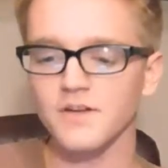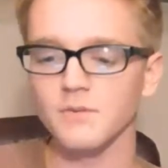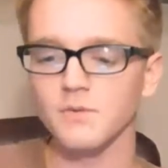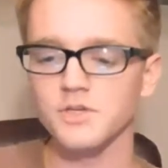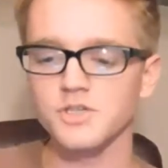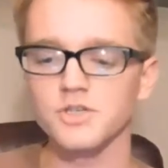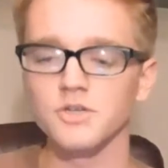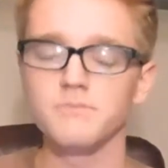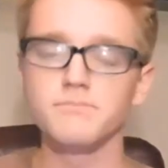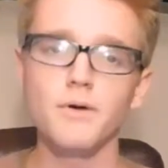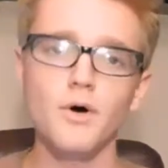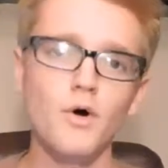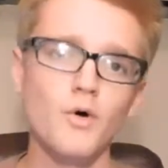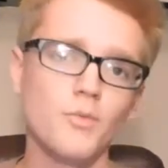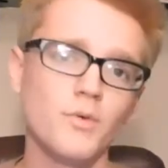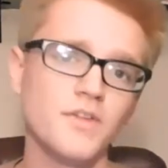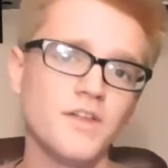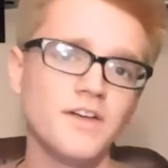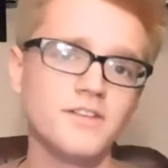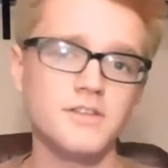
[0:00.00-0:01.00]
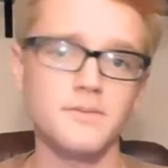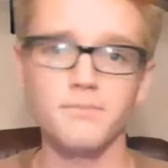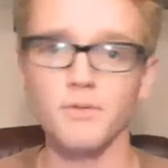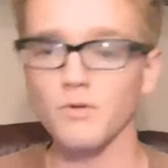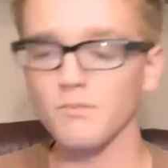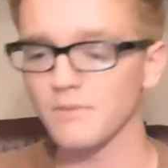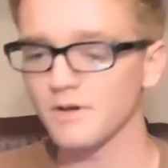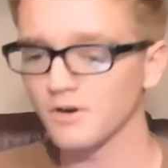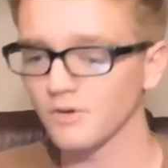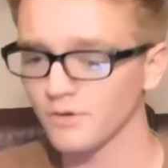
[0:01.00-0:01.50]
original bone without the
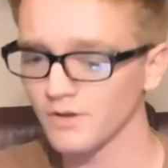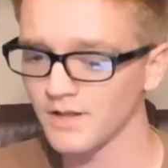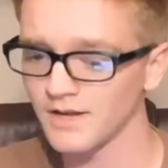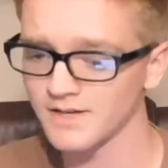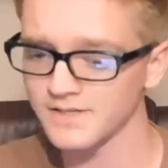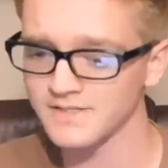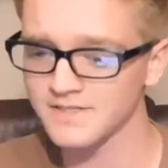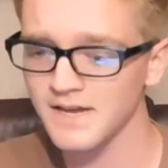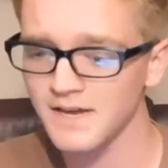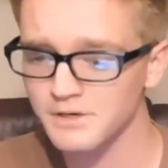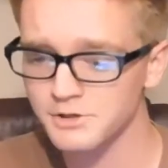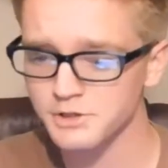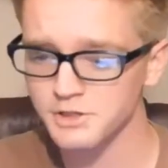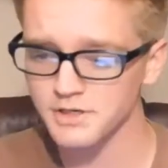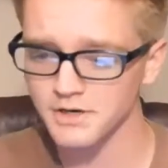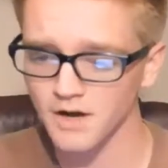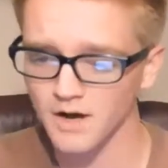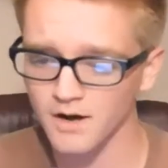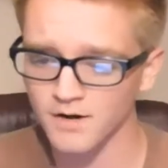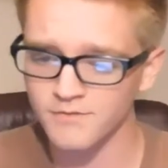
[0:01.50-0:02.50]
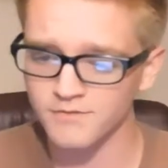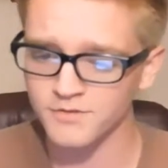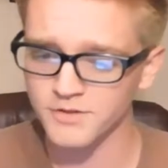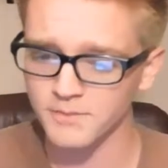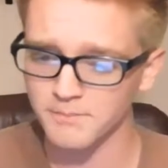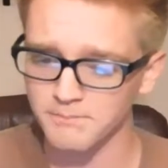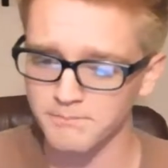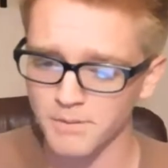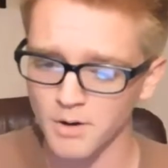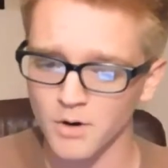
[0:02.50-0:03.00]
permineralization of the
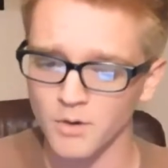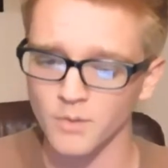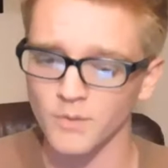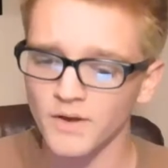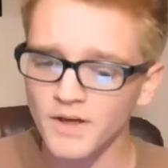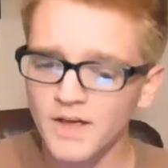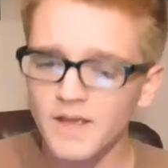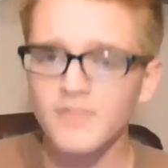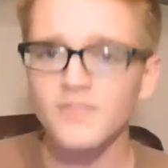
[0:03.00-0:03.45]
bone.